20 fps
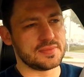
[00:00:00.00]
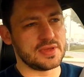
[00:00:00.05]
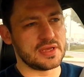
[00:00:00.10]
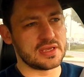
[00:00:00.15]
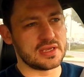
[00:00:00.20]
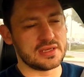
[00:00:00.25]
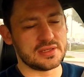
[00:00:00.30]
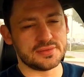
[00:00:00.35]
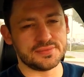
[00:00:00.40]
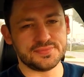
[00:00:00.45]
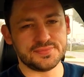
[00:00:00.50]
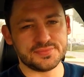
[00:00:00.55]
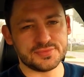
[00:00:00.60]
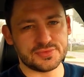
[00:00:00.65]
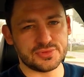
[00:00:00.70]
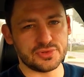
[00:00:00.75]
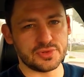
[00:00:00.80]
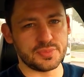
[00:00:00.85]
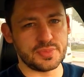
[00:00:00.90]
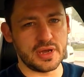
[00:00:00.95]

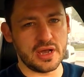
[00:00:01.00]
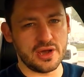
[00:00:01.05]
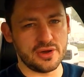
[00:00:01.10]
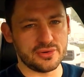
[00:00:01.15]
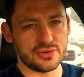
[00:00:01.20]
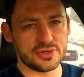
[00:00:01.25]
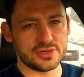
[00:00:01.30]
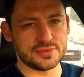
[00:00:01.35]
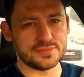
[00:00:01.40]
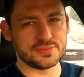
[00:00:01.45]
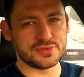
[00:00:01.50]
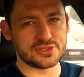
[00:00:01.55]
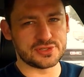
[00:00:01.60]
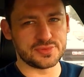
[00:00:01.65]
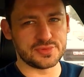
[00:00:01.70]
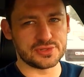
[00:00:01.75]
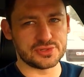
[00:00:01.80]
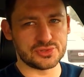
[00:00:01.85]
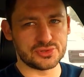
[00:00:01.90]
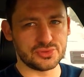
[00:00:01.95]
Again, twin power
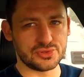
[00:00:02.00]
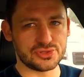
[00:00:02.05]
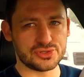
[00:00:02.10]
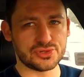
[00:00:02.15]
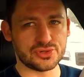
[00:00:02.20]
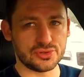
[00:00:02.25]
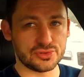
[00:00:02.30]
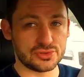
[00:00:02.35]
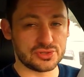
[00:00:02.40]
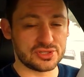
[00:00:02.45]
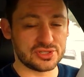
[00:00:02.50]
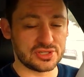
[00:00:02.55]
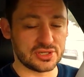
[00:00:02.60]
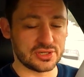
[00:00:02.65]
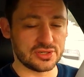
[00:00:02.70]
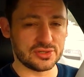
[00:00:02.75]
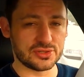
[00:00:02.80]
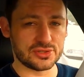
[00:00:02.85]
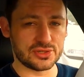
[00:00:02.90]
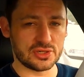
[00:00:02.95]
just means twin scroll
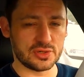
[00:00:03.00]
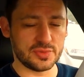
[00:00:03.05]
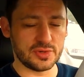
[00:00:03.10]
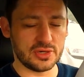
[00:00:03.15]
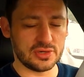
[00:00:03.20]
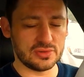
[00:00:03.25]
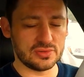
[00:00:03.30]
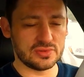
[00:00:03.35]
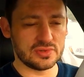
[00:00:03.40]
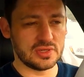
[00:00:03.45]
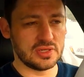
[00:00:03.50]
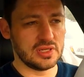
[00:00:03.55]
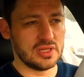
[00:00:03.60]
single turbo.